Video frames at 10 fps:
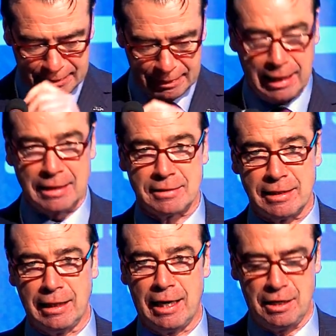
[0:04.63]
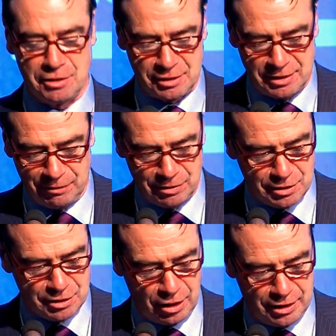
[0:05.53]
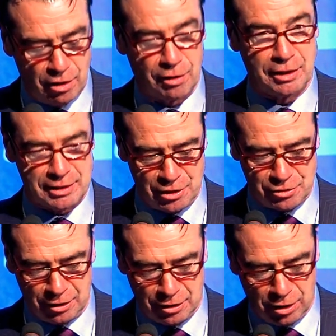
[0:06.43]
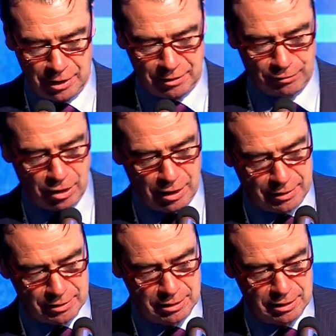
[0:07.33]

as the largest civil society organisation on the island of Ireland,